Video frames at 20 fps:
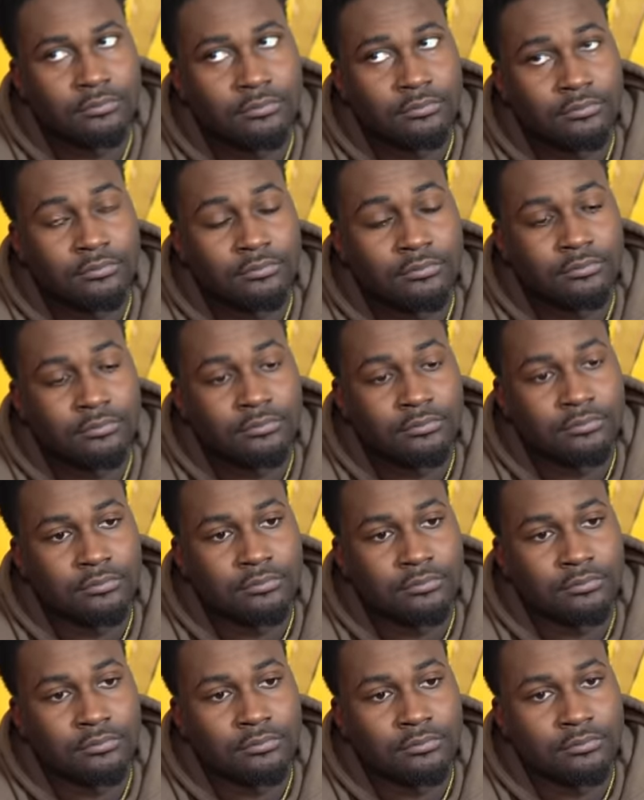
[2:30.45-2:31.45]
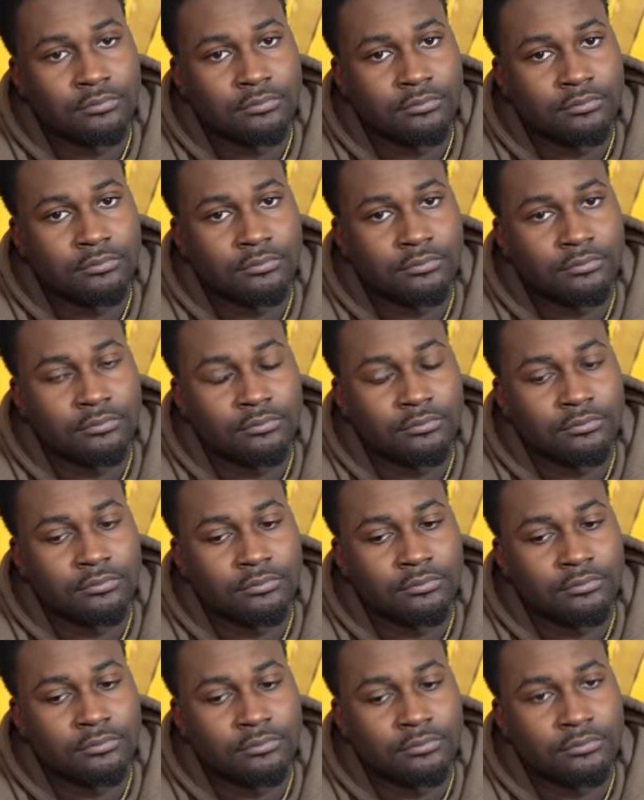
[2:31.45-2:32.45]

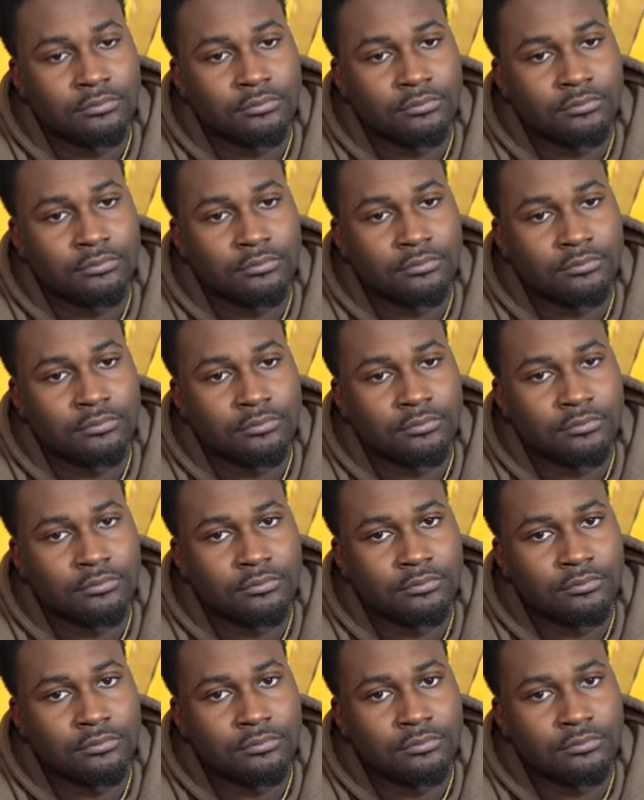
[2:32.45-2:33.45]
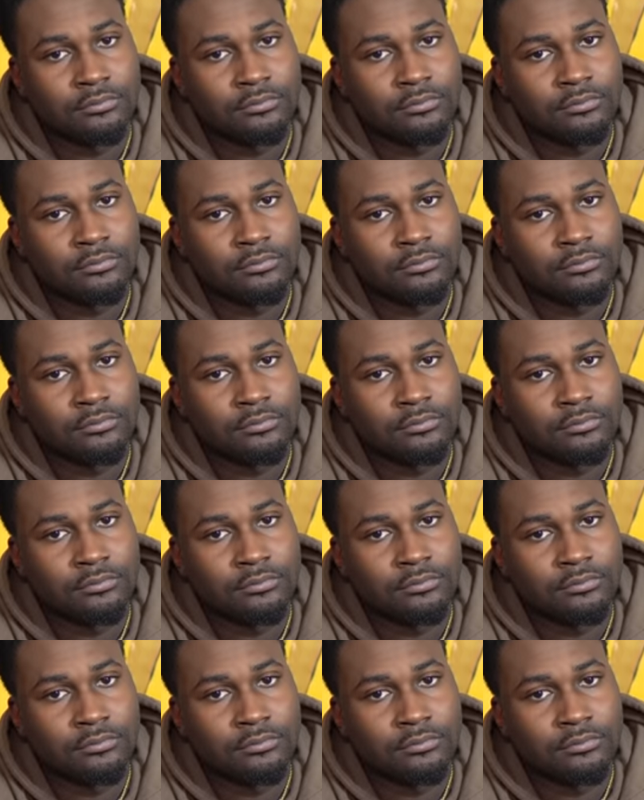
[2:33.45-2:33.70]
(not speaking)